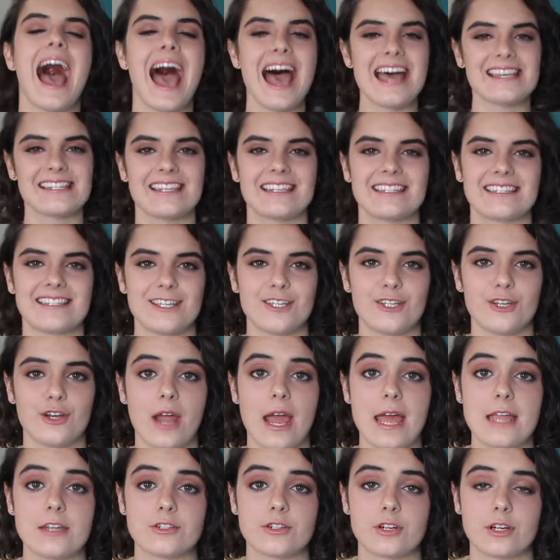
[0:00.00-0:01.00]
As a senior
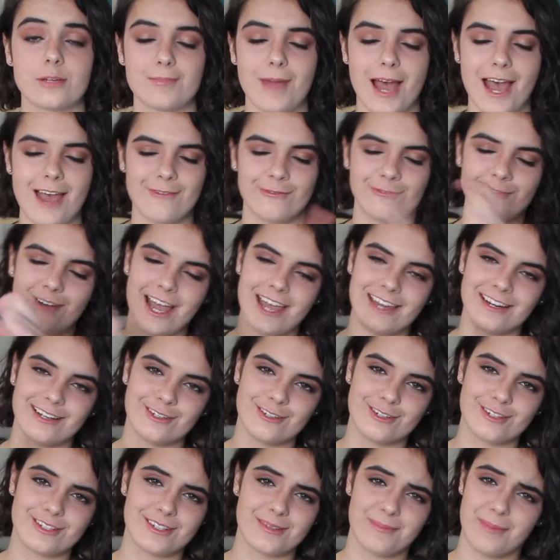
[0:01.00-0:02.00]
entering my
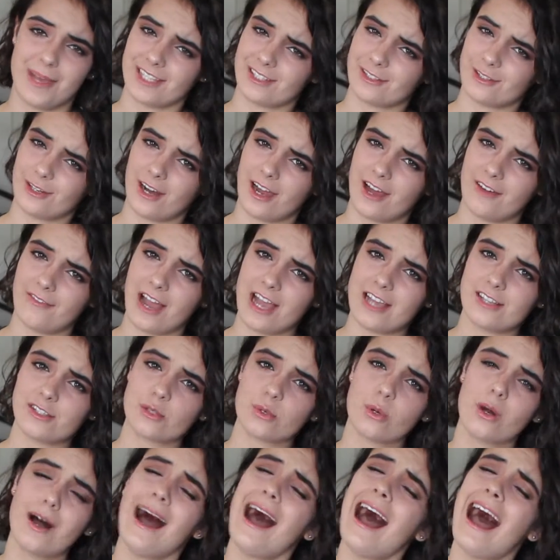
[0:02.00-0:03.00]
final semester of high
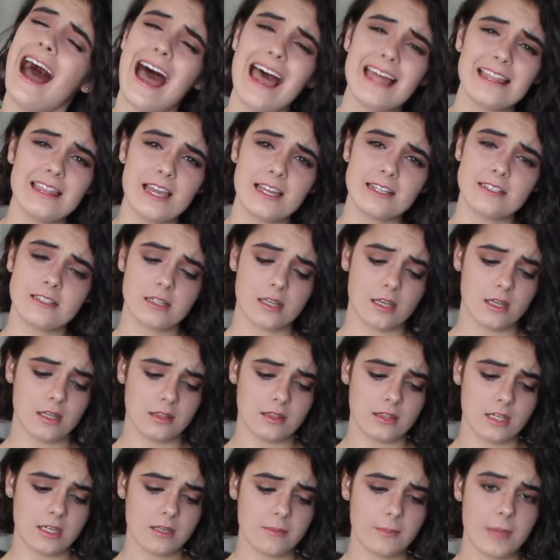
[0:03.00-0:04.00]
school, I'd like
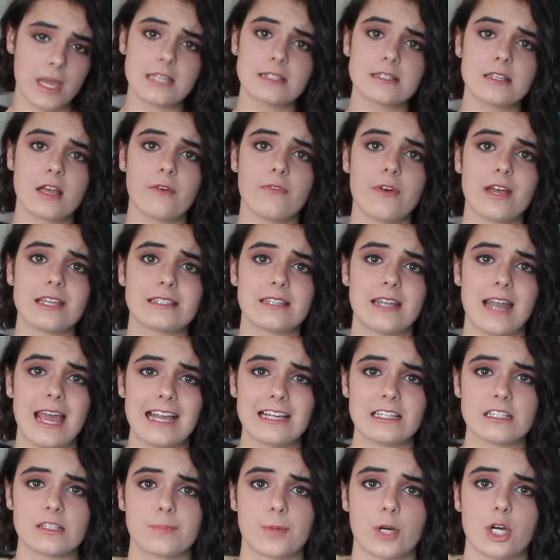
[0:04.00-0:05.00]
to think of myself as an
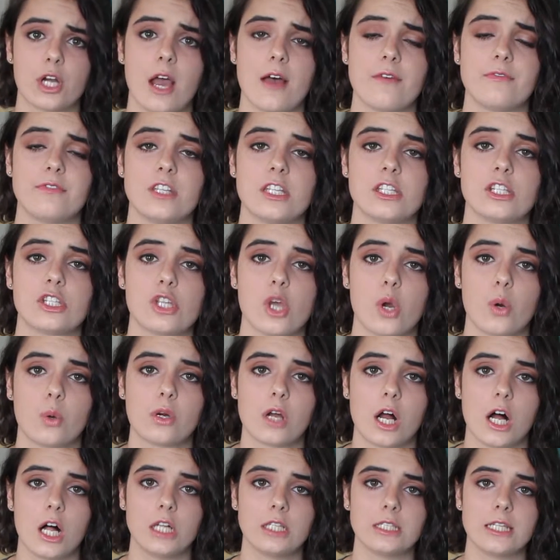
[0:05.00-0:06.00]
expert of this
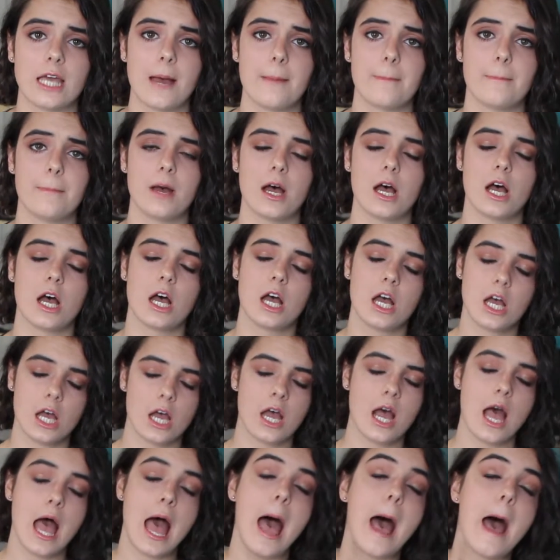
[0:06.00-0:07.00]
so-called,
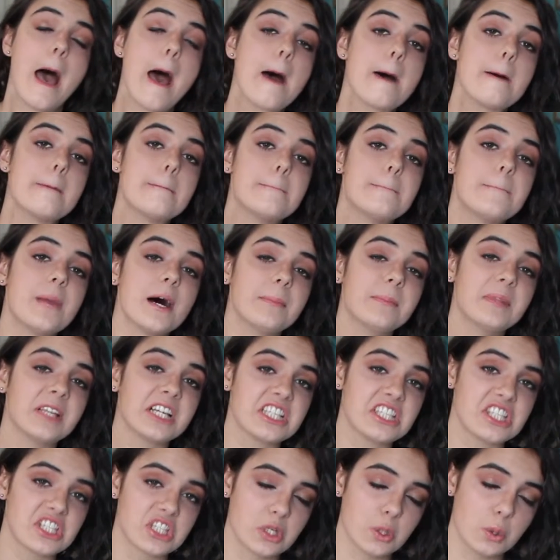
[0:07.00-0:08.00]
public
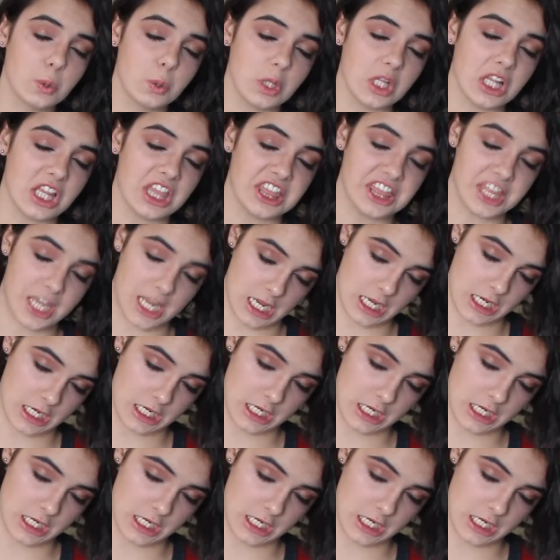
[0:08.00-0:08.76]
school thing.